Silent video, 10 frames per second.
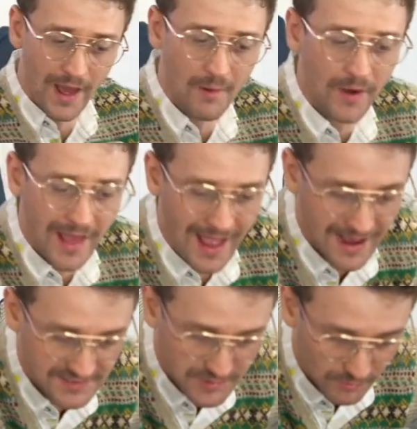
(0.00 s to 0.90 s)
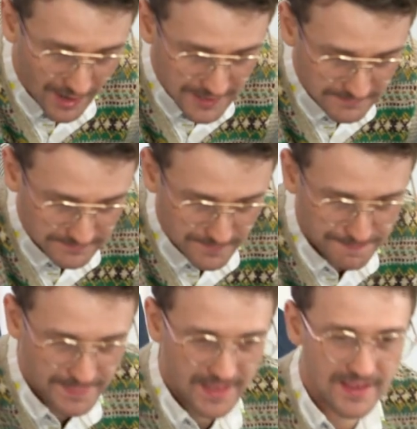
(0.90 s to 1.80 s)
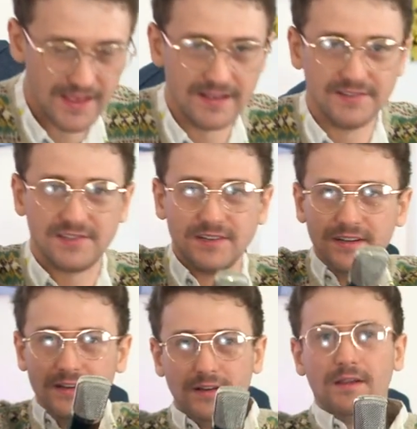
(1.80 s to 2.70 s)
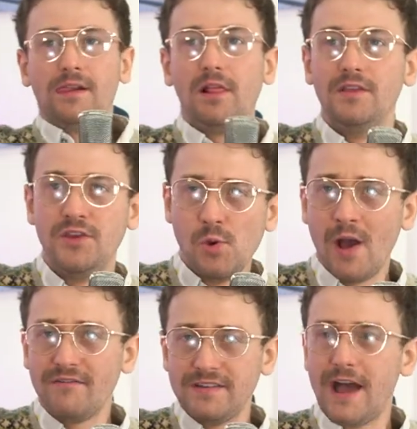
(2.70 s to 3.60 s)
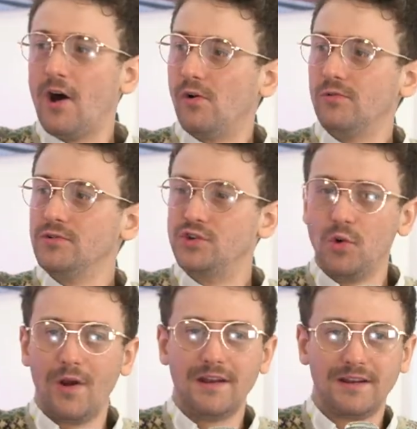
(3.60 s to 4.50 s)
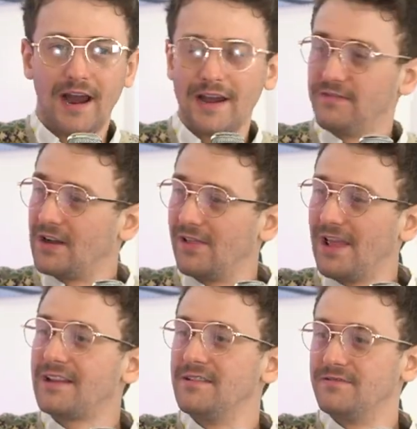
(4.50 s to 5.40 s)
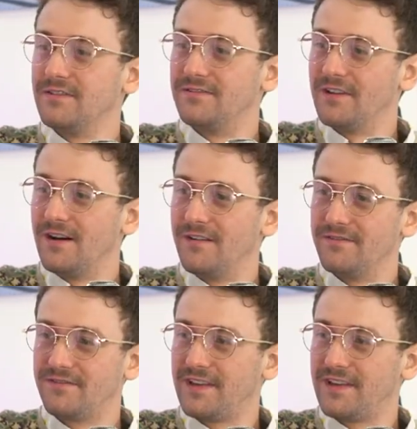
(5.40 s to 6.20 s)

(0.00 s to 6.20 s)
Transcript: what I want to ask. Right, is you have now joined kind of a collective of of